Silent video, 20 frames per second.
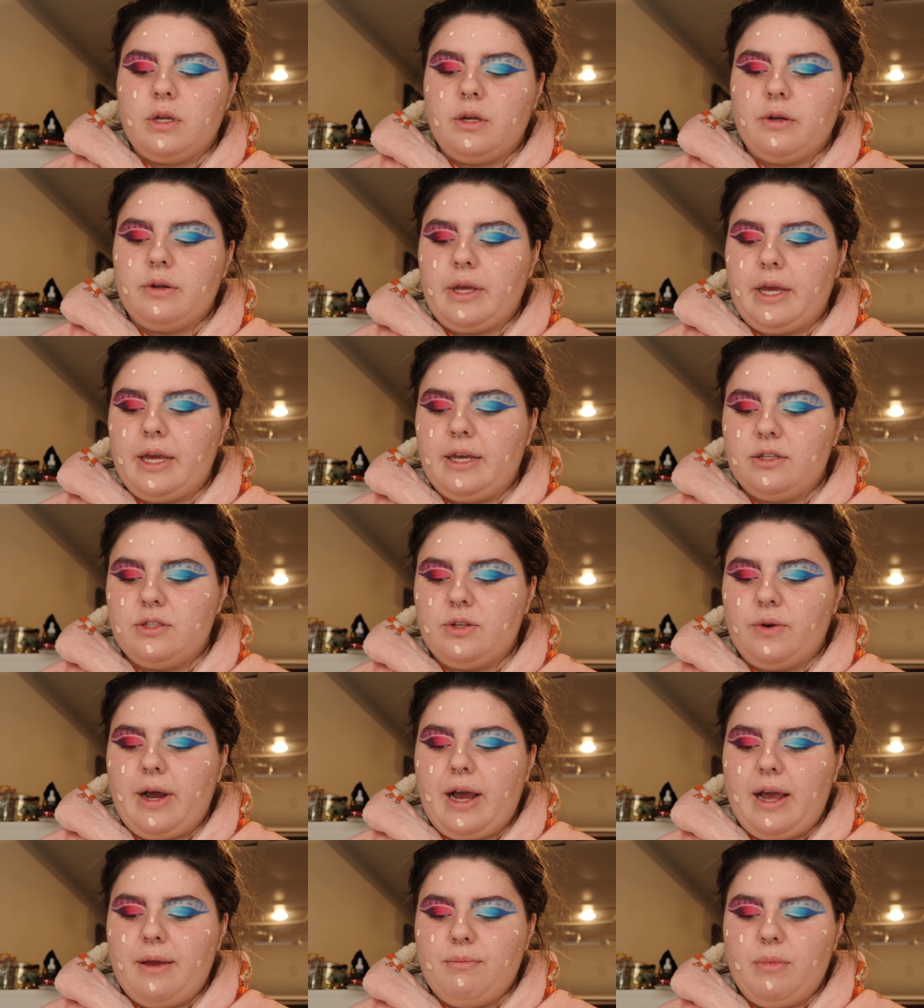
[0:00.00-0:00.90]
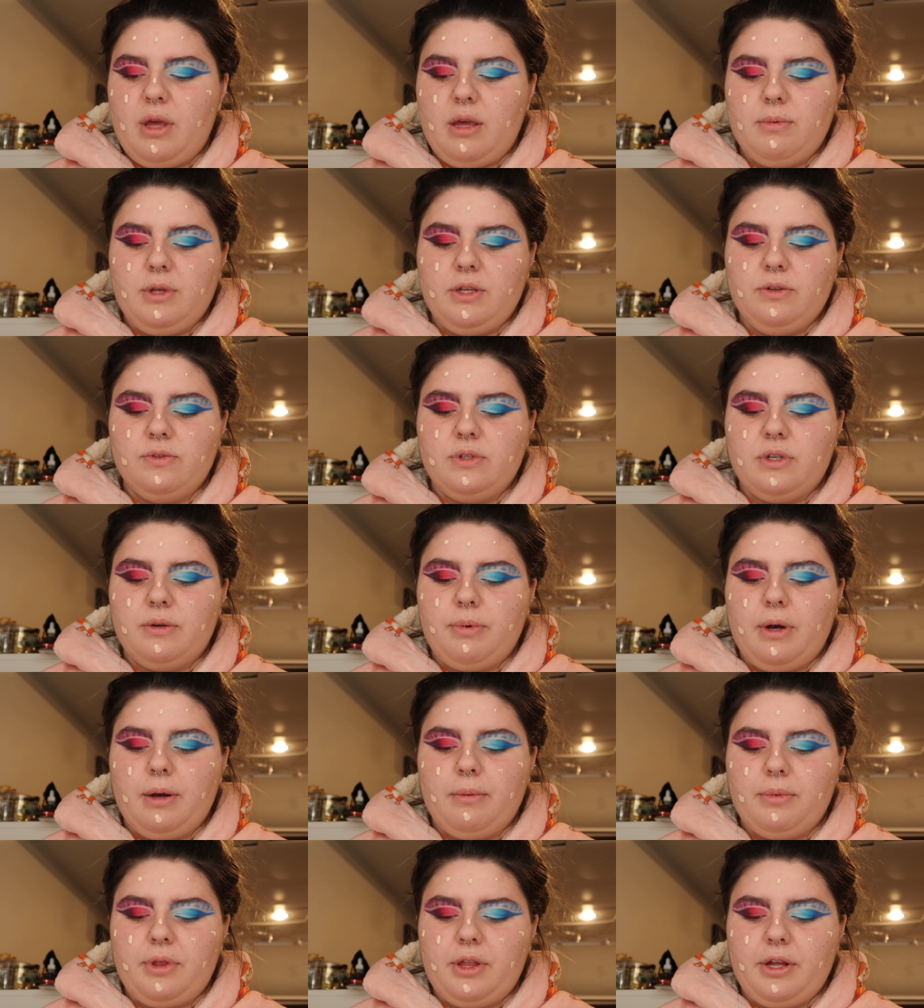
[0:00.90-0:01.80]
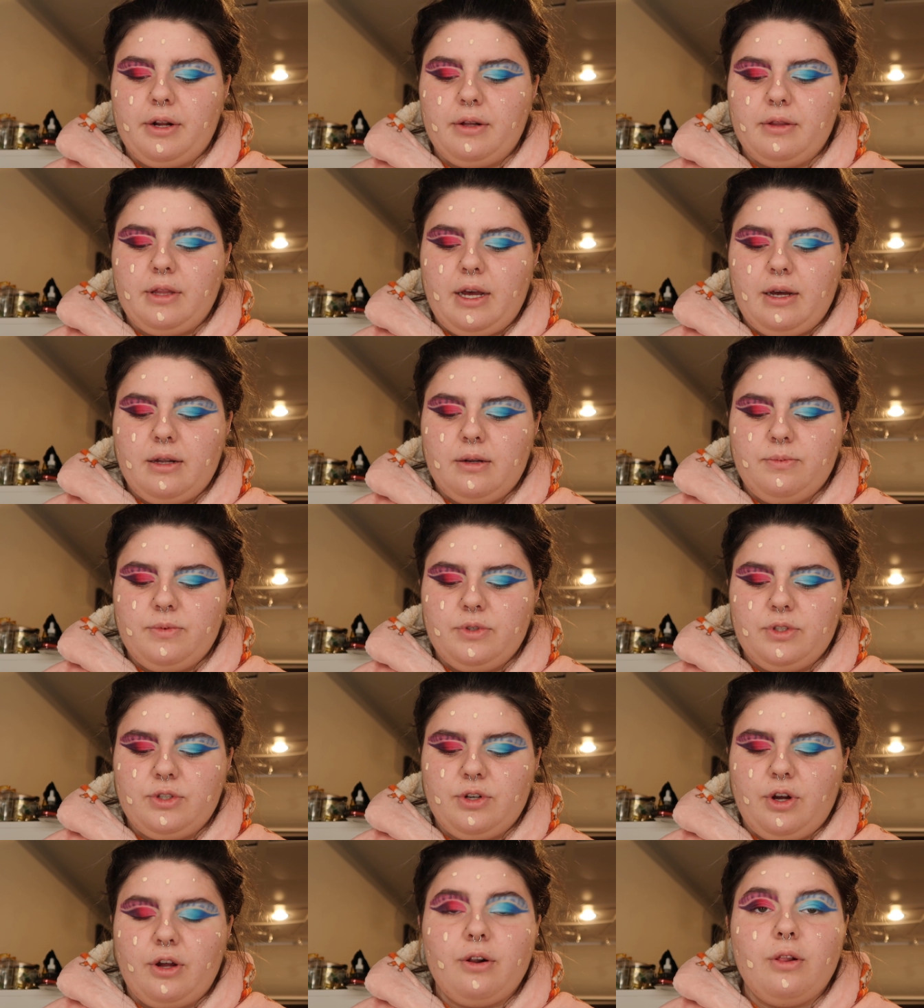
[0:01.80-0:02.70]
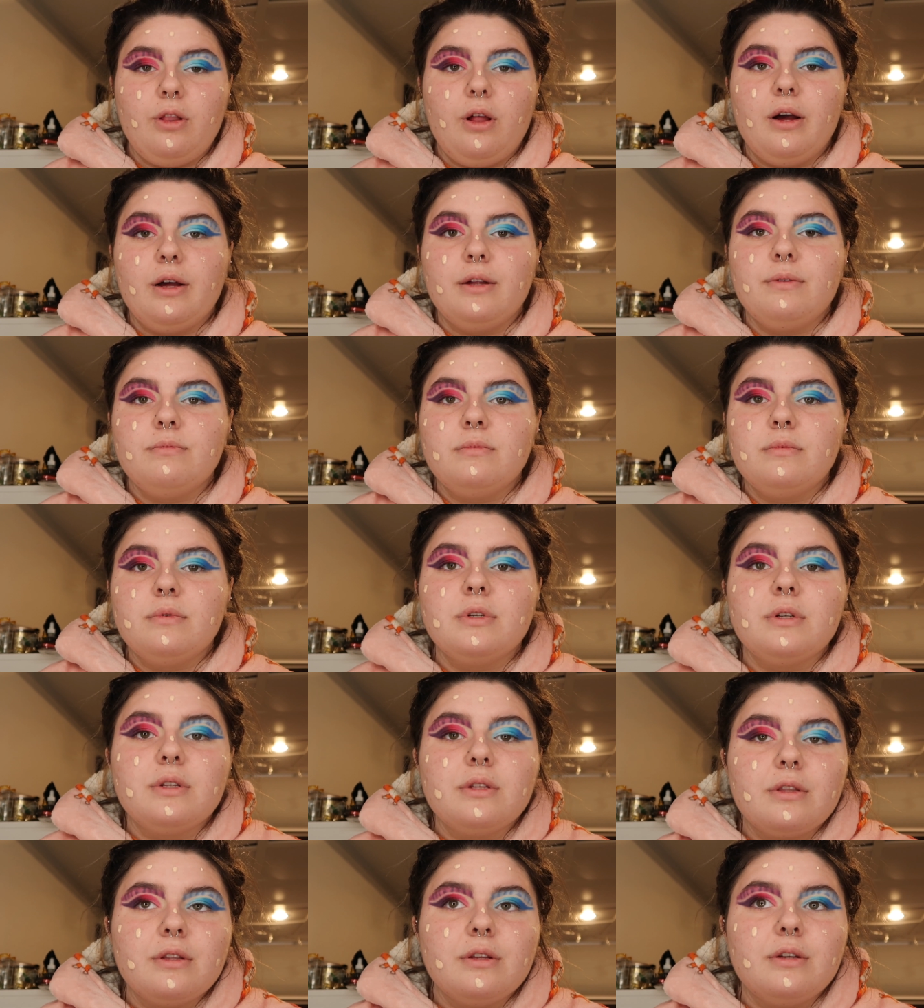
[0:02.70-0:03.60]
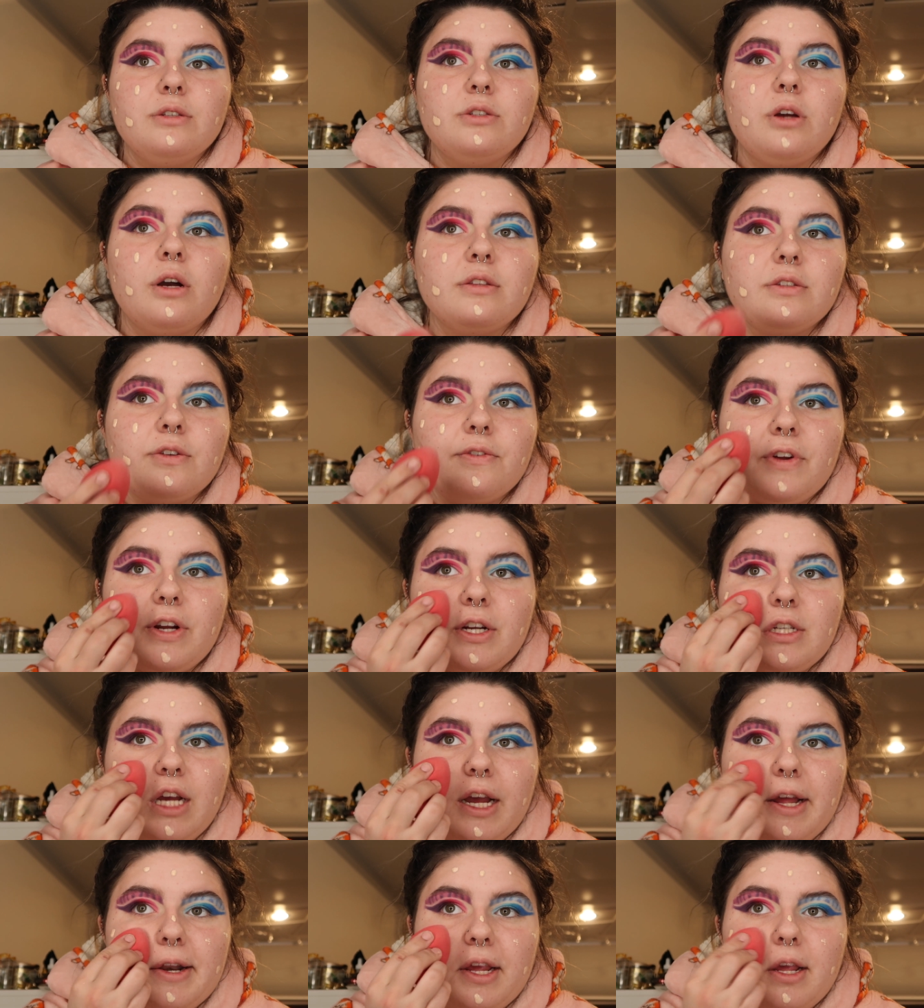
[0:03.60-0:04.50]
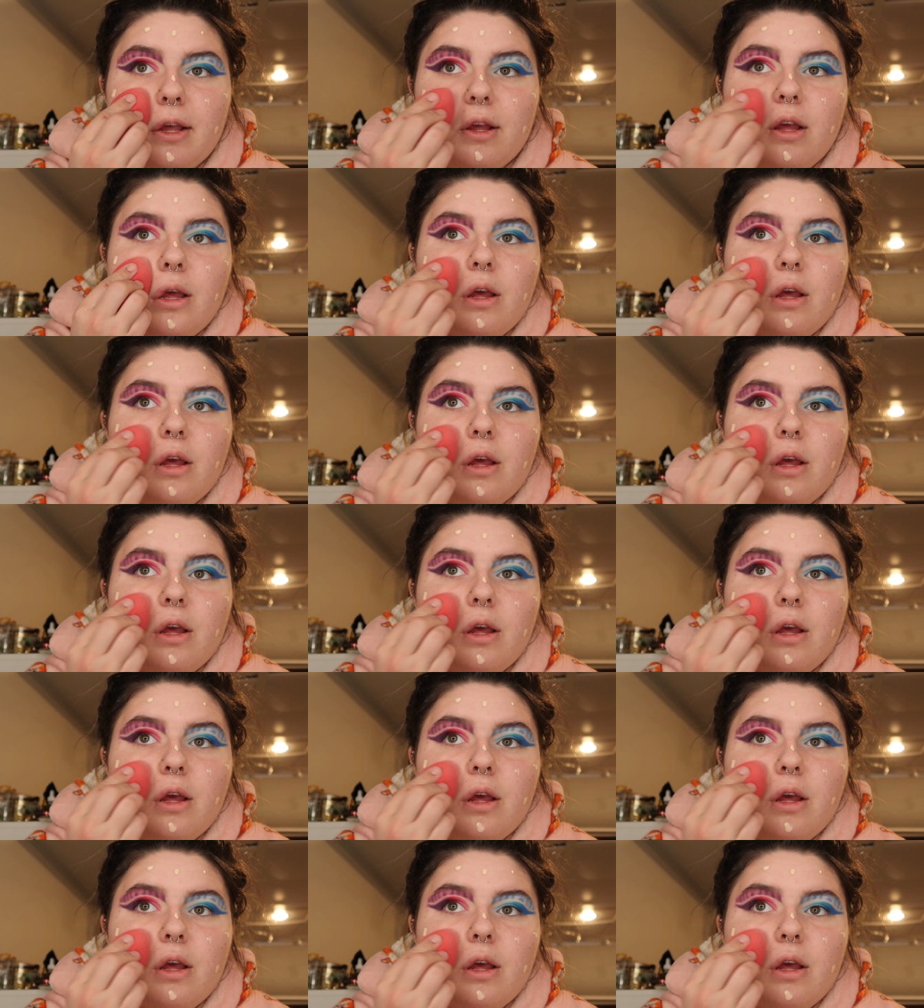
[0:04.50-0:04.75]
Okay, so I maybe used a pump there. That was not a lot. The dots are very tiny.